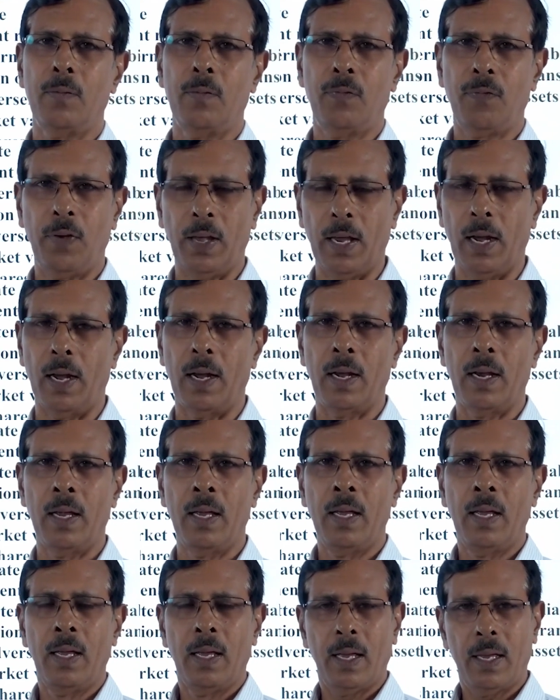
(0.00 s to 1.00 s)
fail.
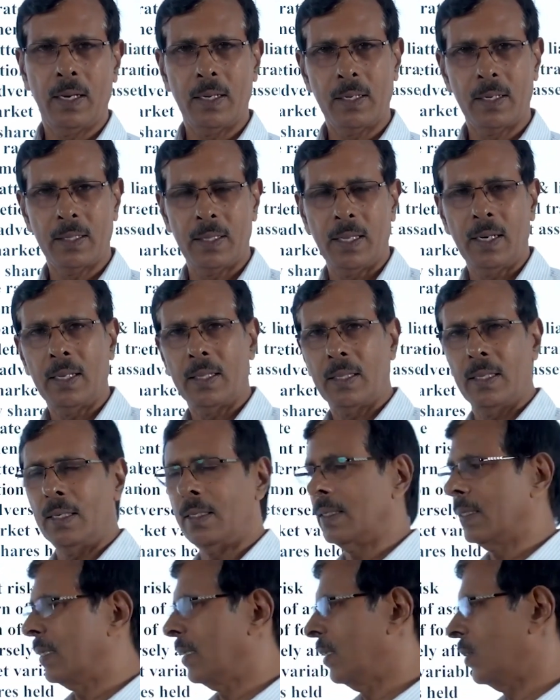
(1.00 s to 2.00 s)
And then
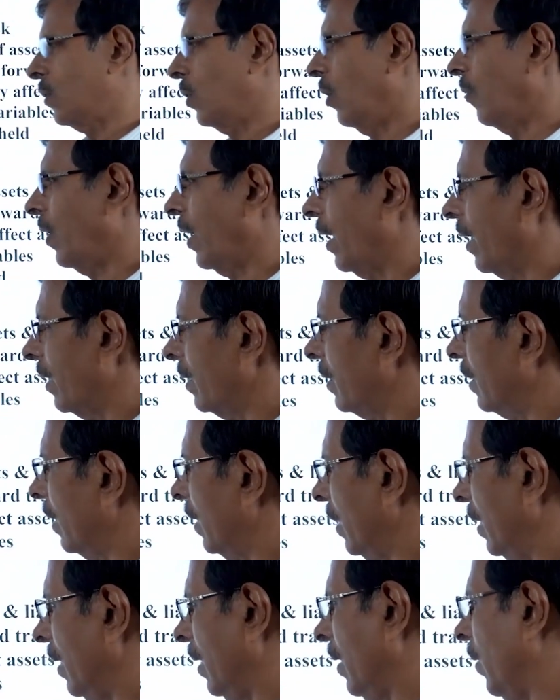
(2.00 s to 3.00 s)
this sovereign risk,
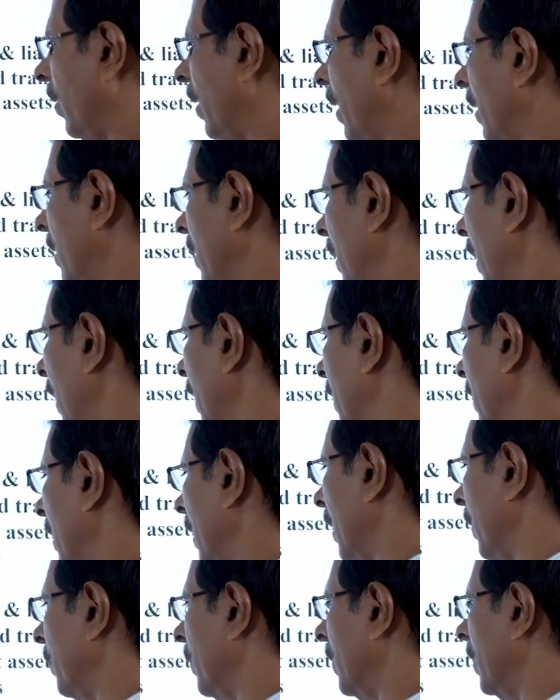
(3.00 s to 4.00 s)
you can say it's
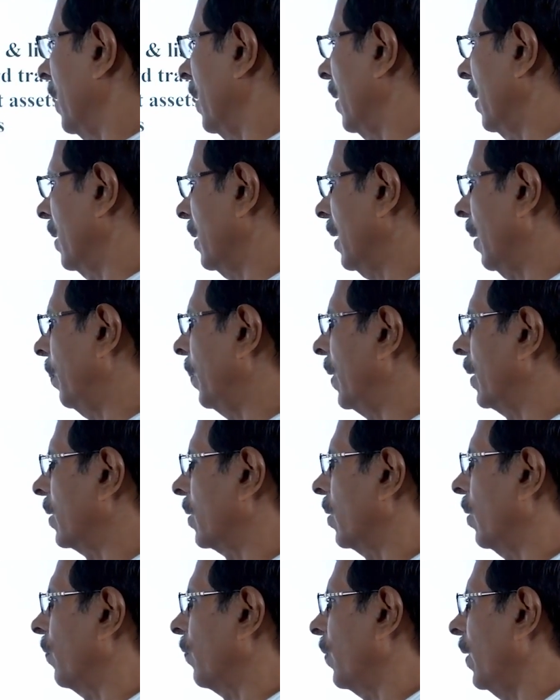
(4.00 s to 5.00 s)
a
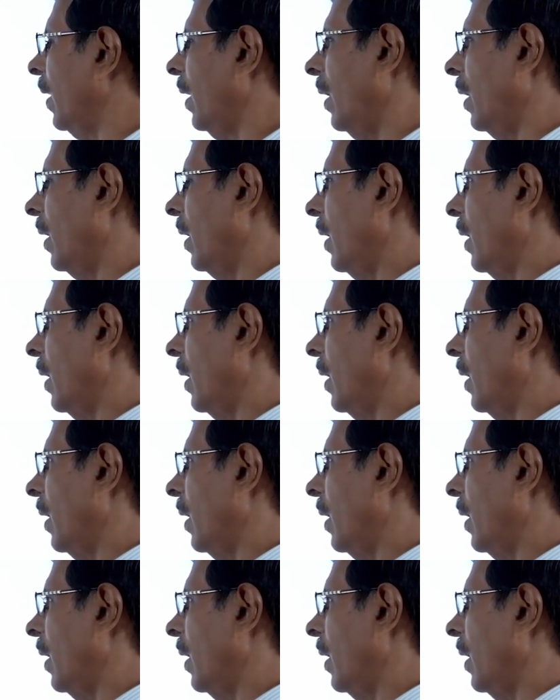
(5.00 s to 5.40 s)
sub-risk of the